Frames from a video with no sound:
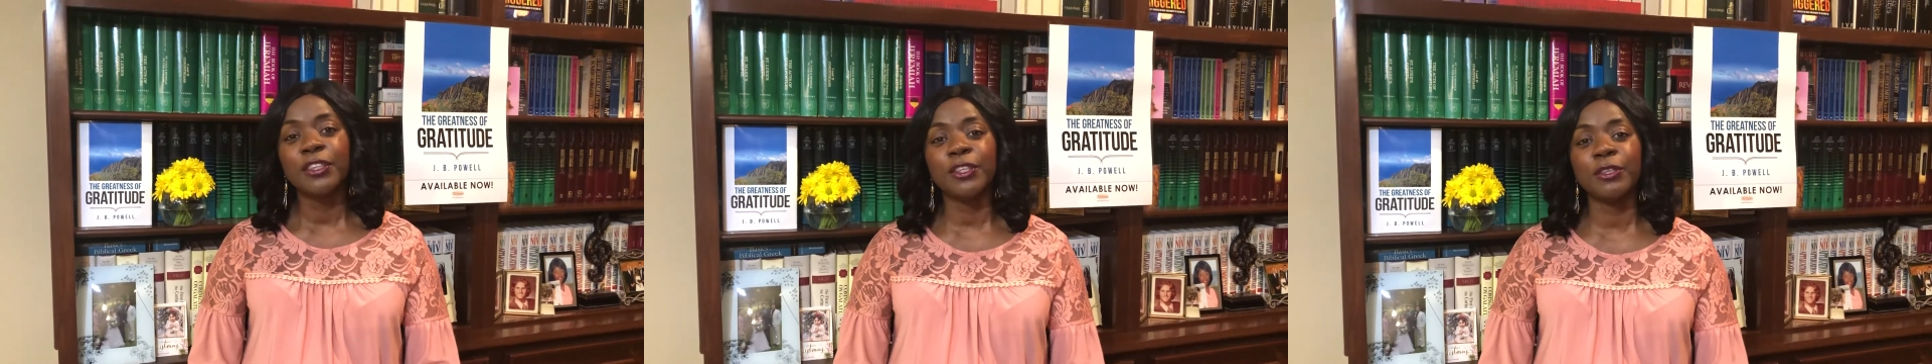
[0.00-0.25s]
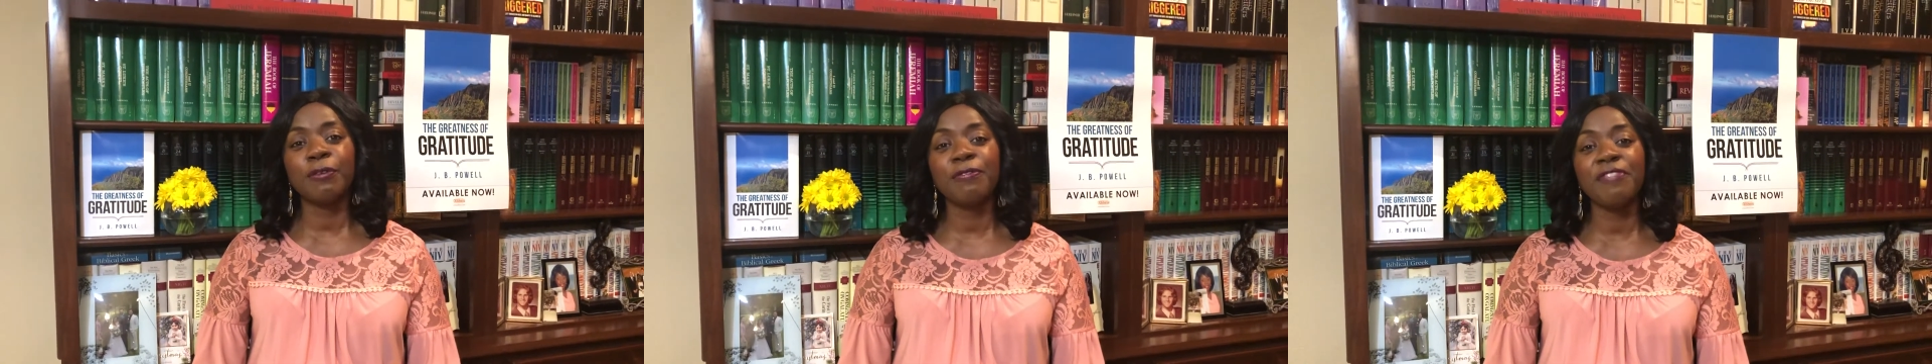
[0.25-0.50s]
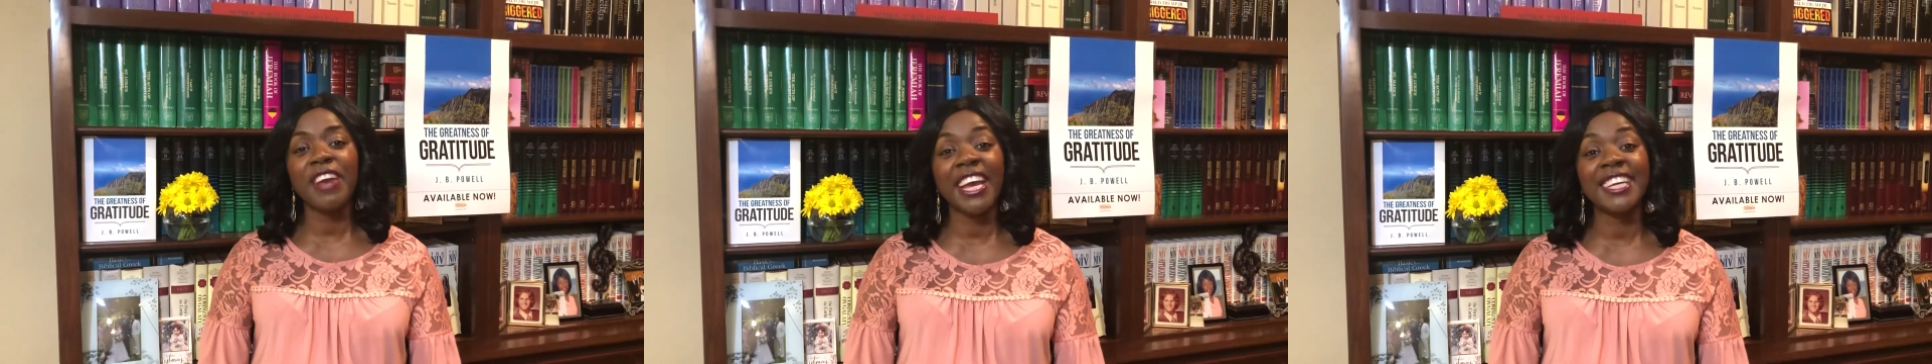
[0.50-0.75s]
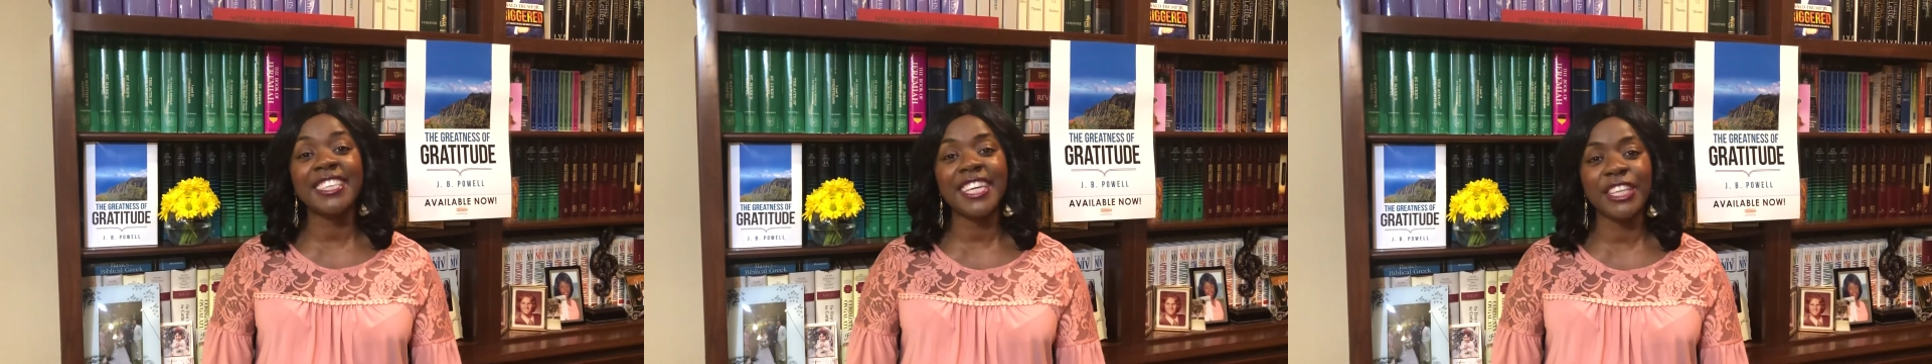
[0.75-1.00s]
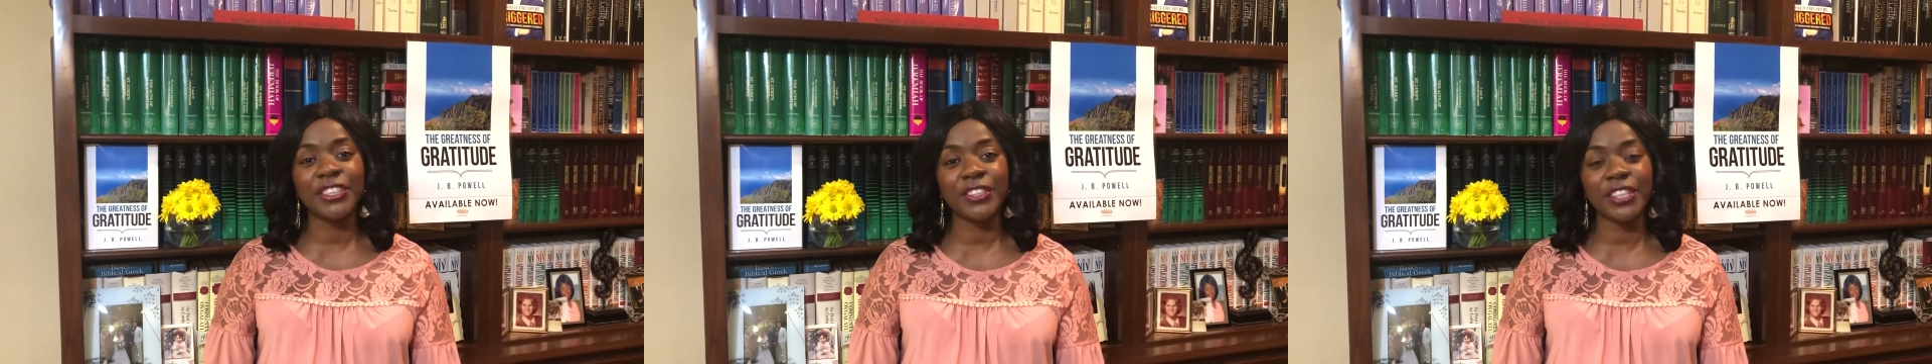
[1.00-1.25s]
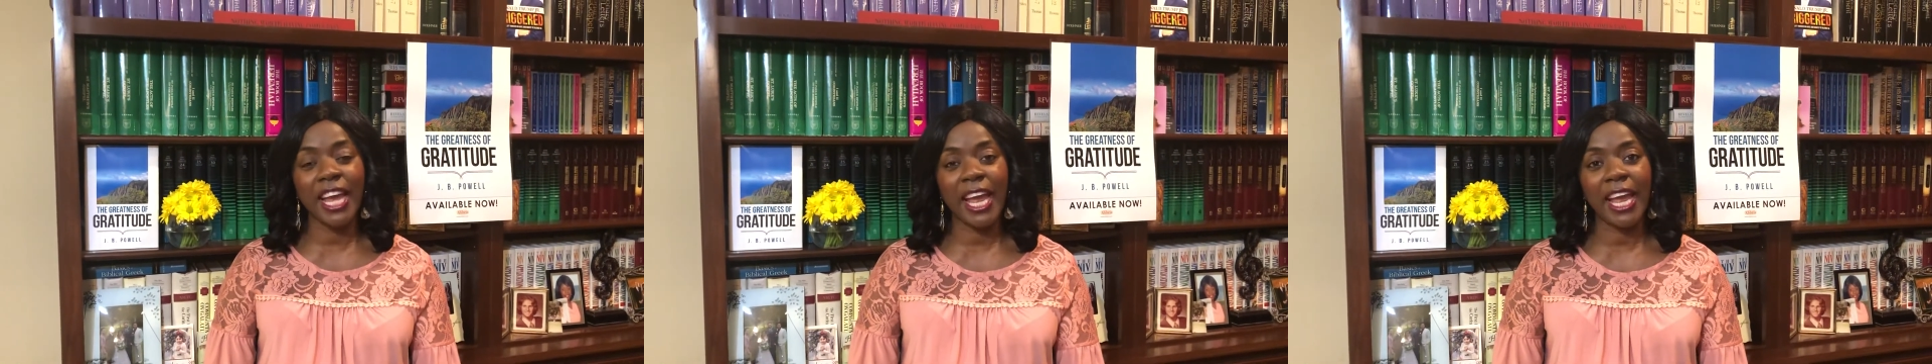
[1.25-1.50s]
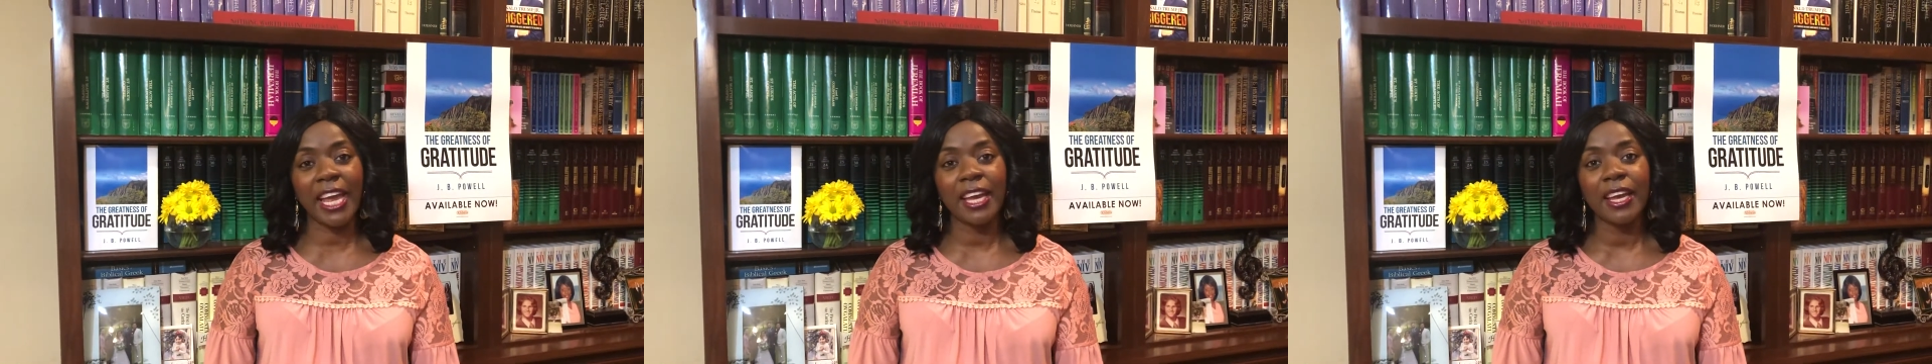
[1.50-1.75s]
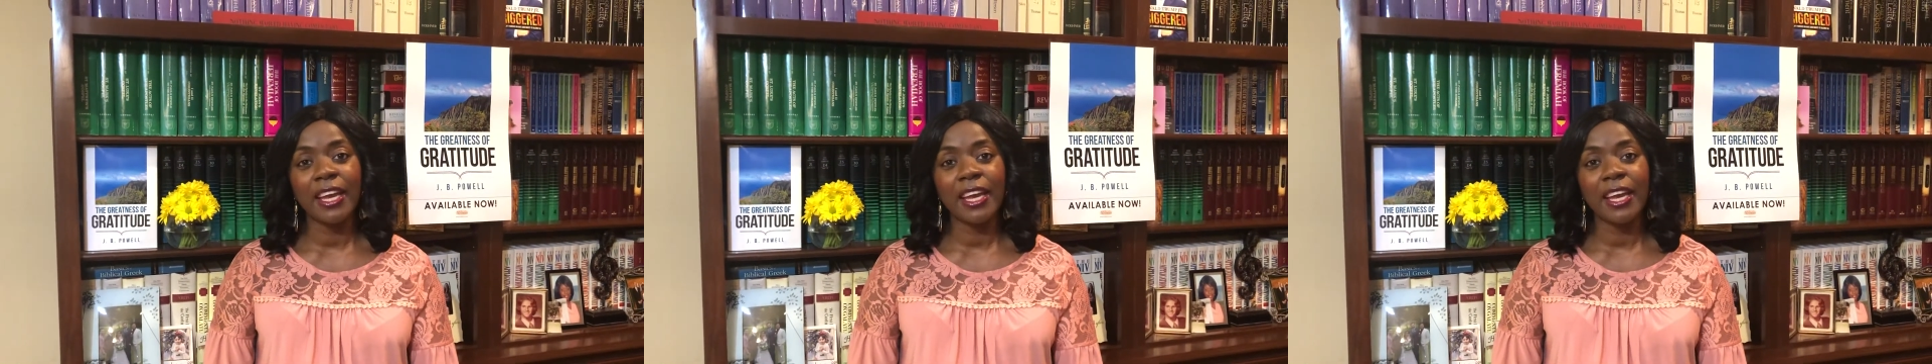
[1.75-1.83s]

to face each day